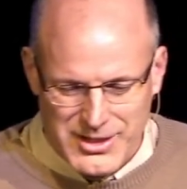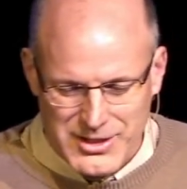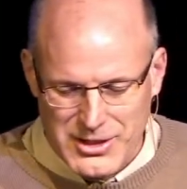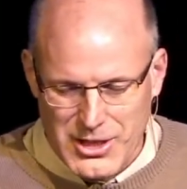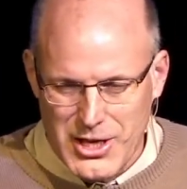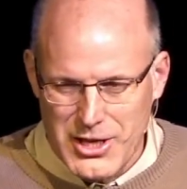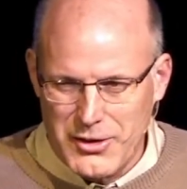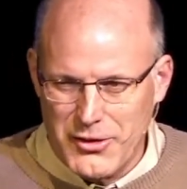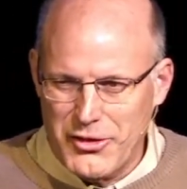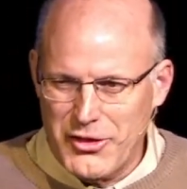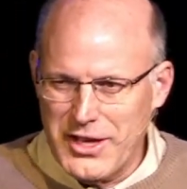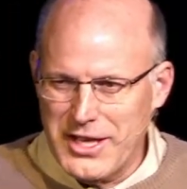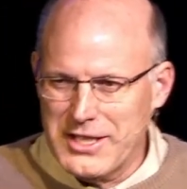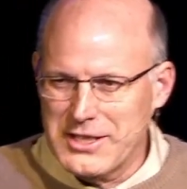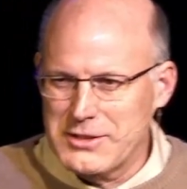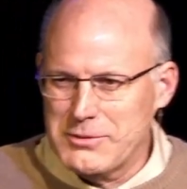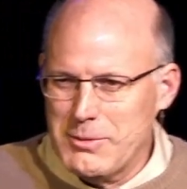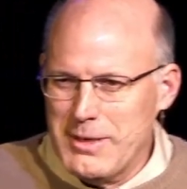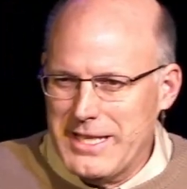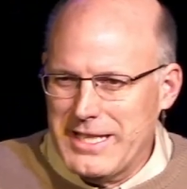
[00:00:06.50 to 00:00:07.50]
A lot of
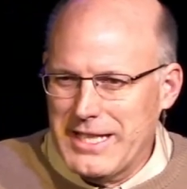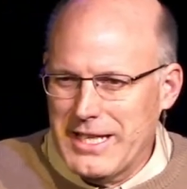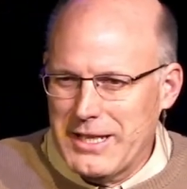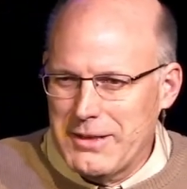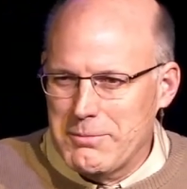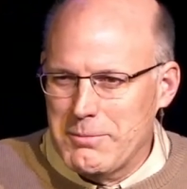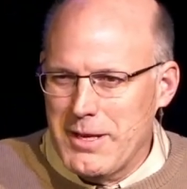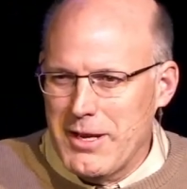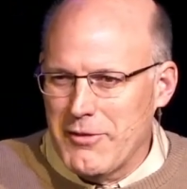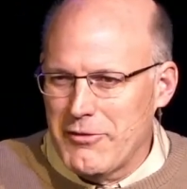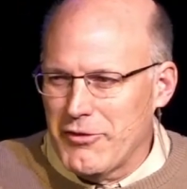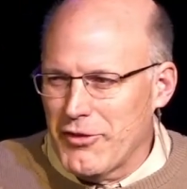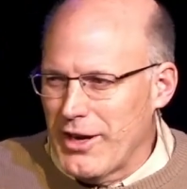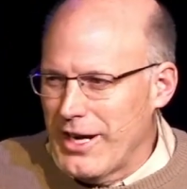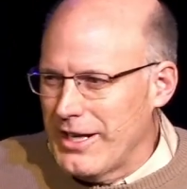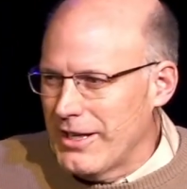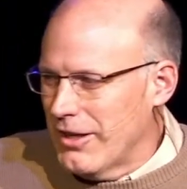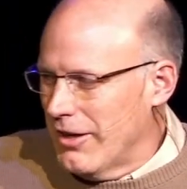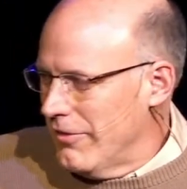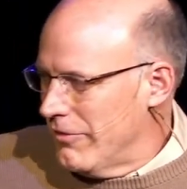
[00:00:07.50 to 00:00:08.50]
things we can be
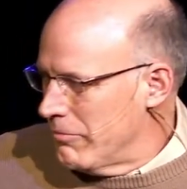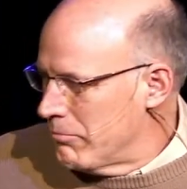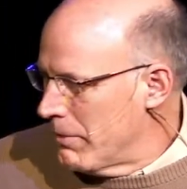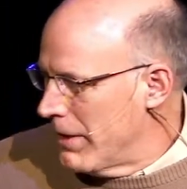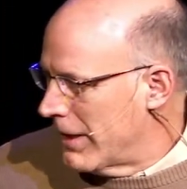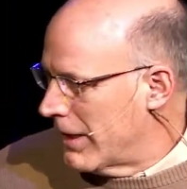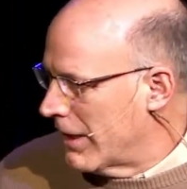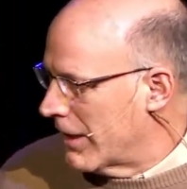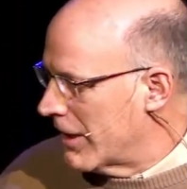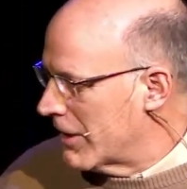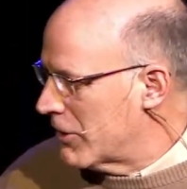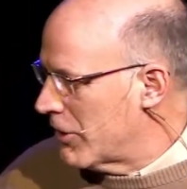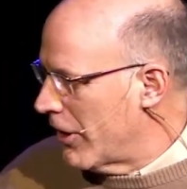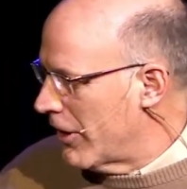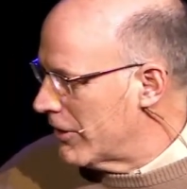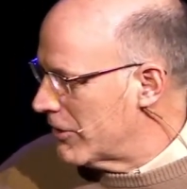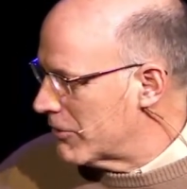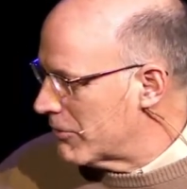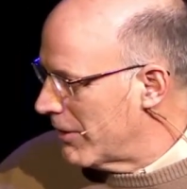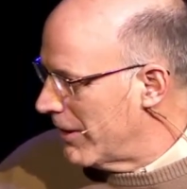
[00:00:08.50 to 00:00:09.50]
afraid of. Breaking a
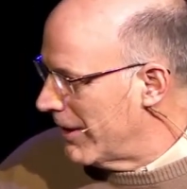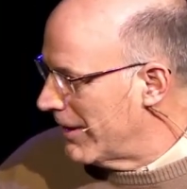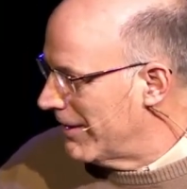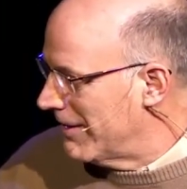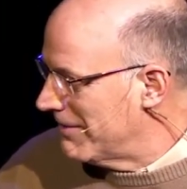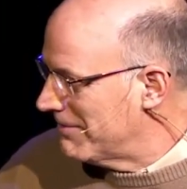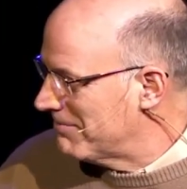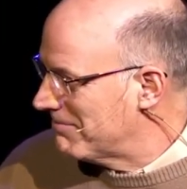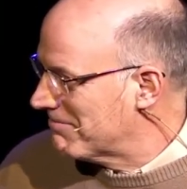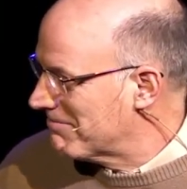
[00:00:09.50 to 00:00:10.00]
guitar string.